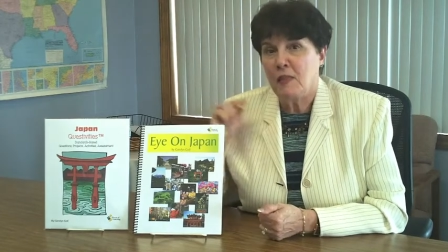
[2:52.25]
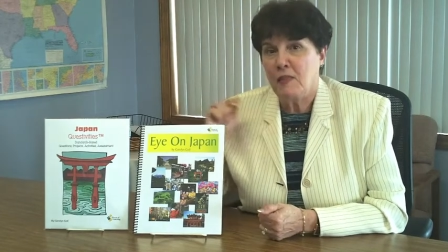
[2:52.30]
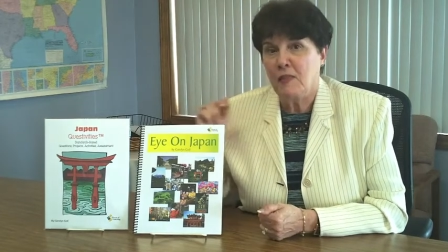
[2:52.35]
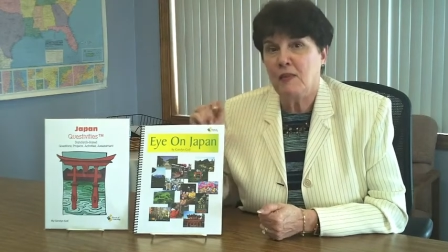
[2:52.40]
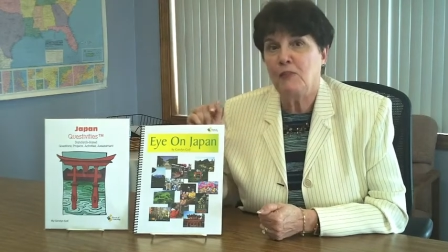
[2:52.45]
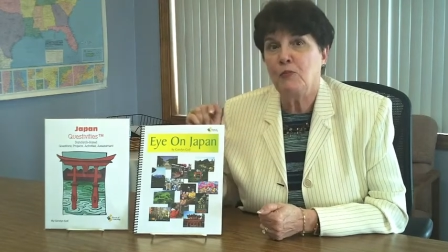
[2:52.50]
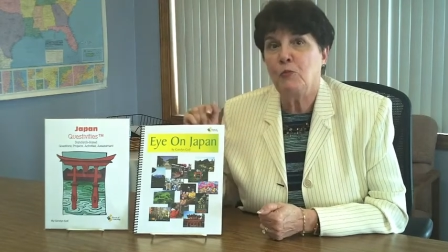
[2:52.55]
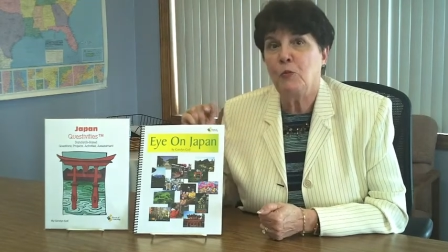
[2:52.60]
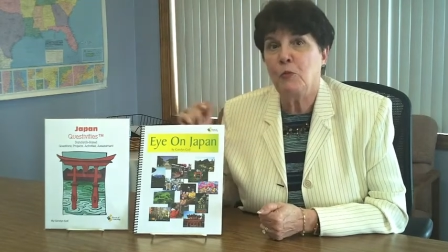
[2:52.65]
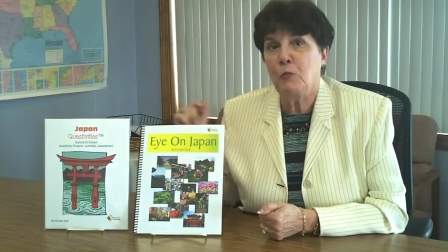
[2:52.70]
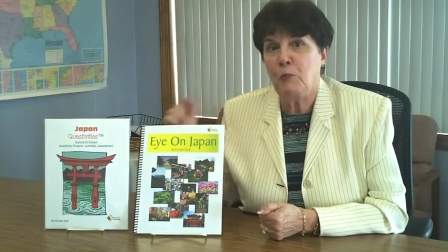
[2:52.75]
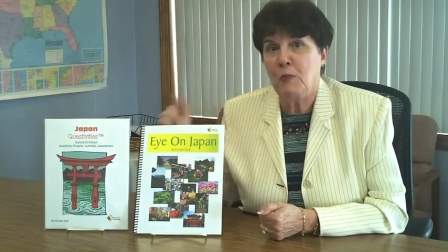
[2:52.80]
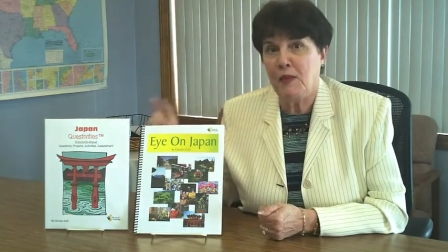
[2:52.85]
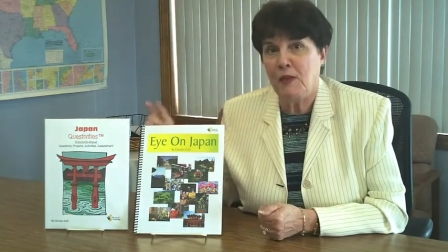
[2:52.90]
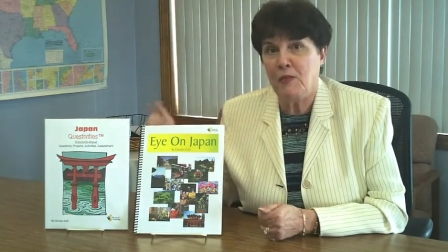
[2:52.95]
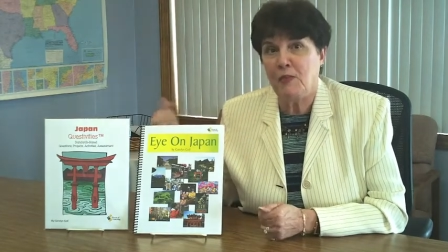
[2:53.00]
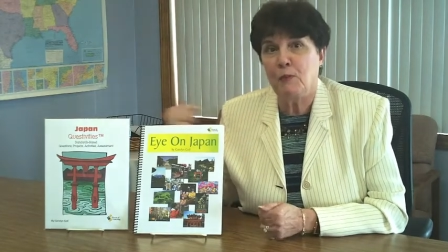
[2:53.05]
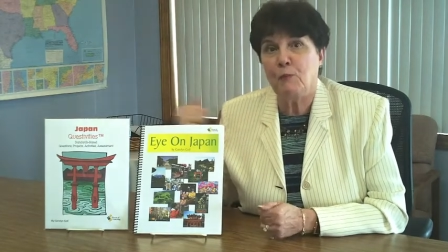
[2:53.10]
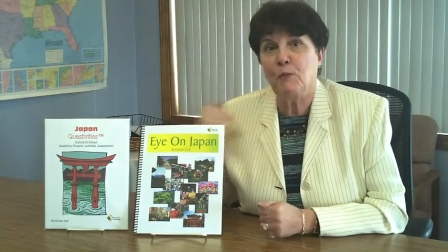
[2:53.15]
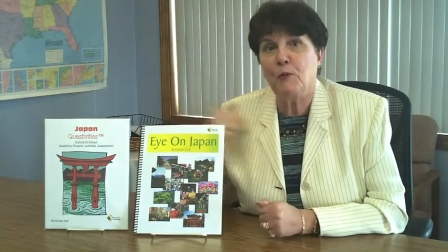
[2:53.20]
this would
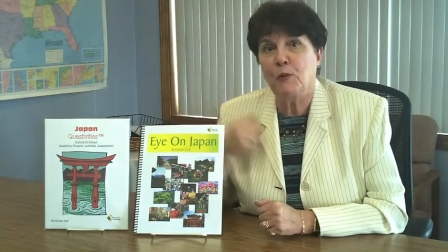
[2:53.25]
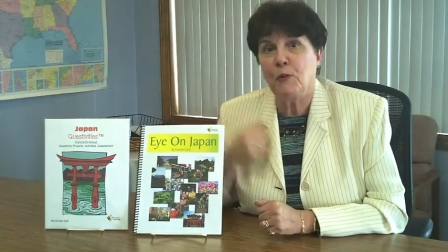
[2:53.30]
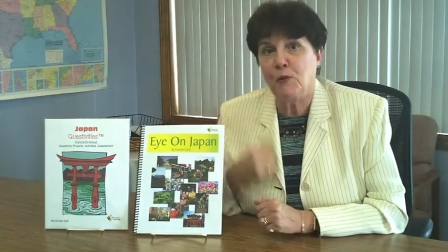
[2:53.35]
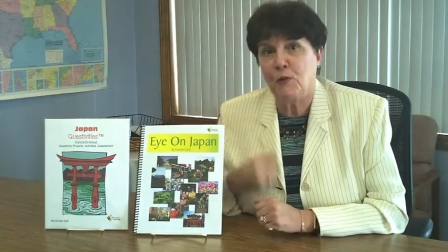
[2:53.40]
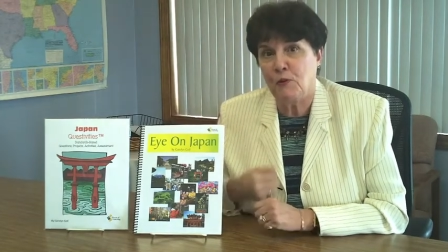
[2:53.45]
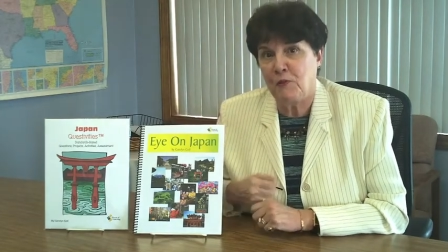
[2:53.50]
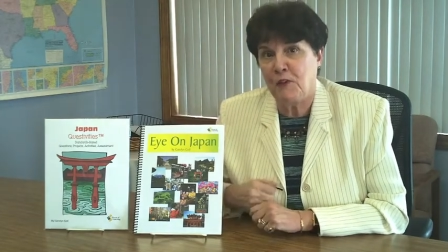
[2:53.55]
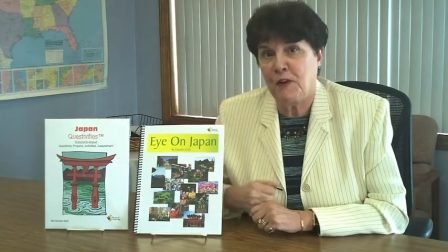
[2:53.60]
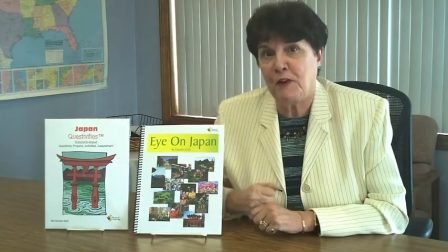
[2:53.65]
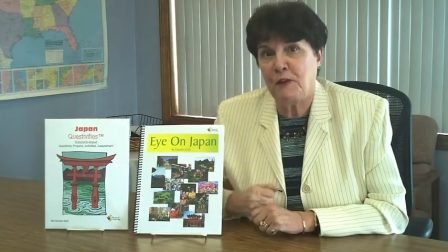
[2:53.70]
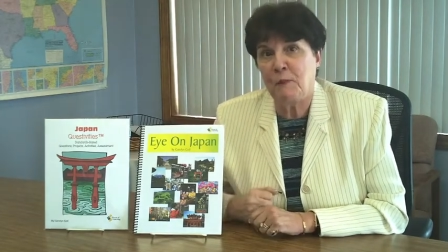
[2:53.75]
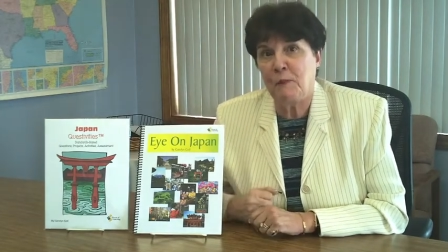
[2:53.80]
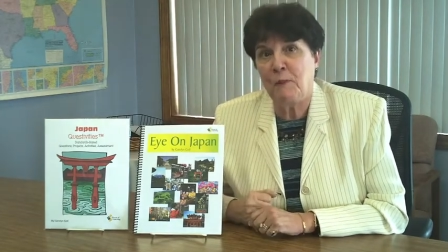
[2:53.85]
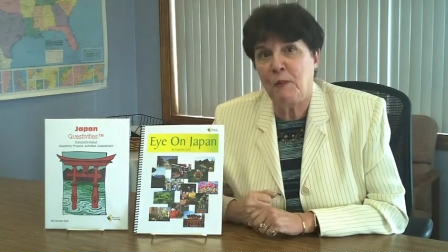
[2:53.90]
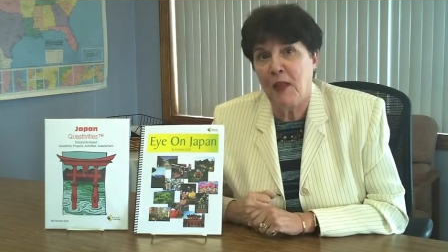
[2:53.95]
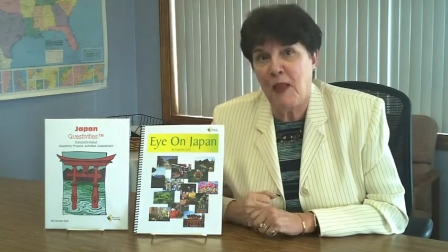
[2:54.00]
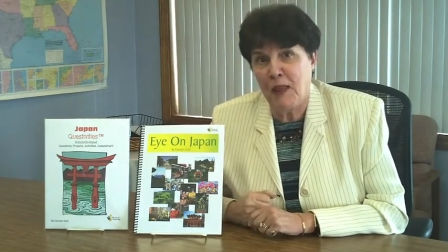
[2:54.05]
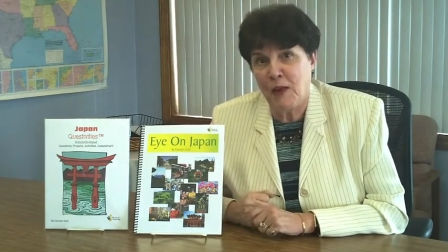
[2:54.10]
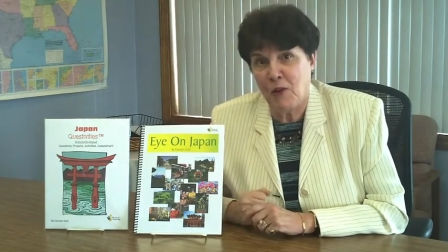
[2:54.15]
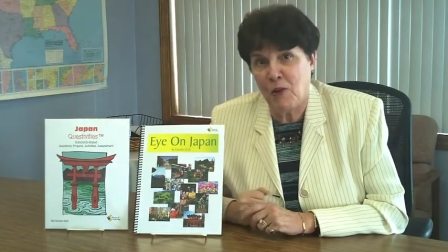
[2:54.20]
be the perfect
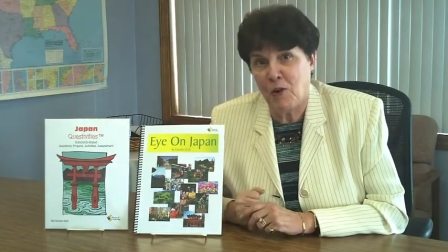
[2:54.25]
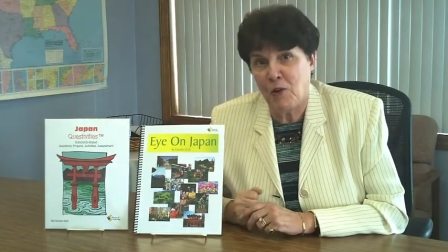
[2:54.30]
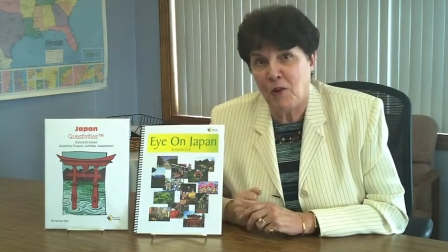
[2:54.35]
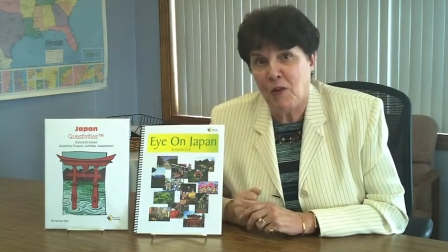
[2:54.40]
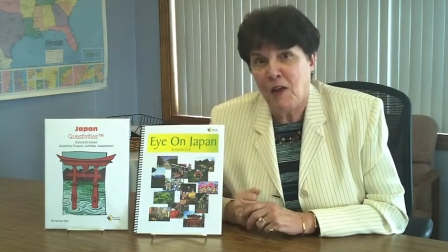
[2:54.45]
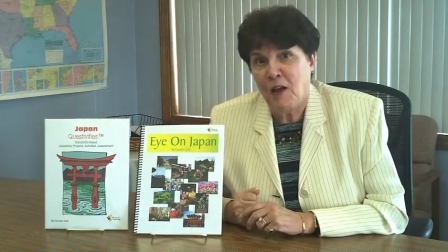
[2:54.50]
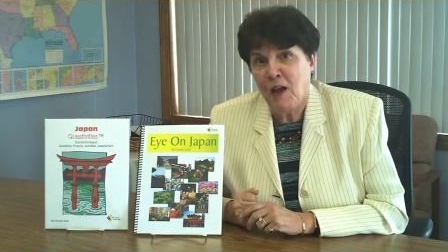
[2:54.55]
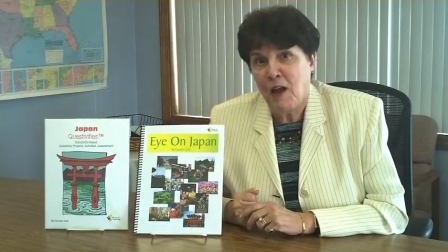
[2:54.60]
pair